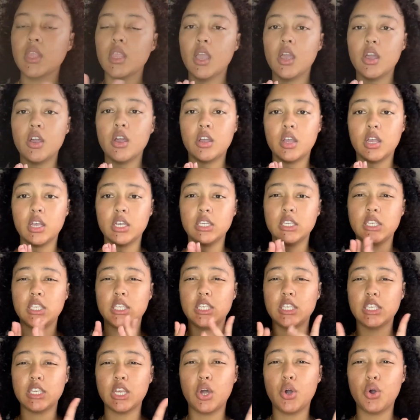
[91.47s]
Okay,
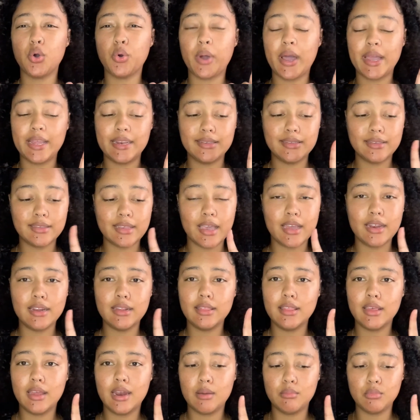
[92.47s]
so I decided
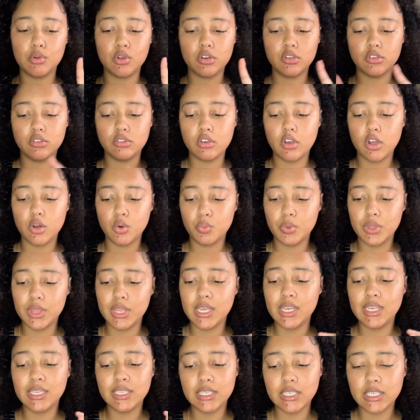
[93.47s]
that I'm gonna start with the
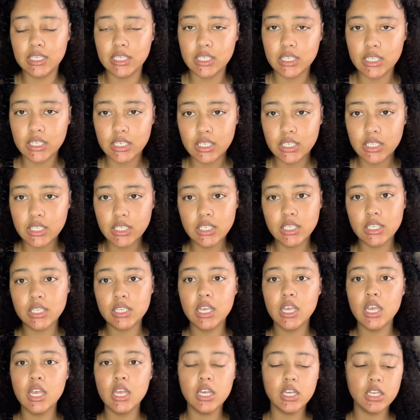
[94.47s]
accessories.
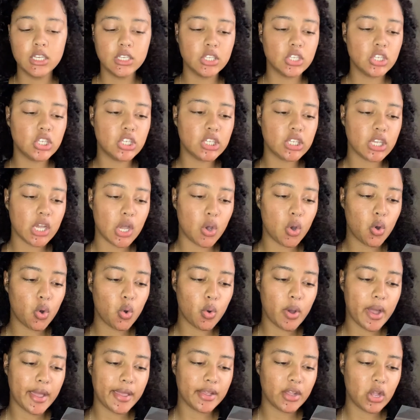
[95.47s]
So
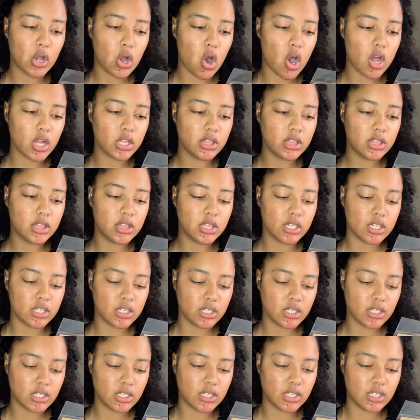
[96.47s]
I got
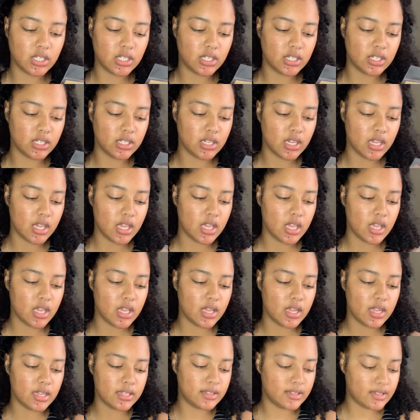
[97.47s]
this,
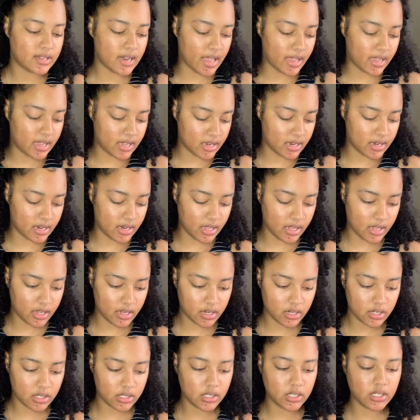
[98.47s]
it's like a
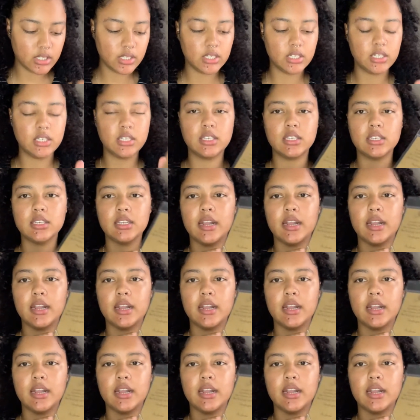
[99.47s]
necklace.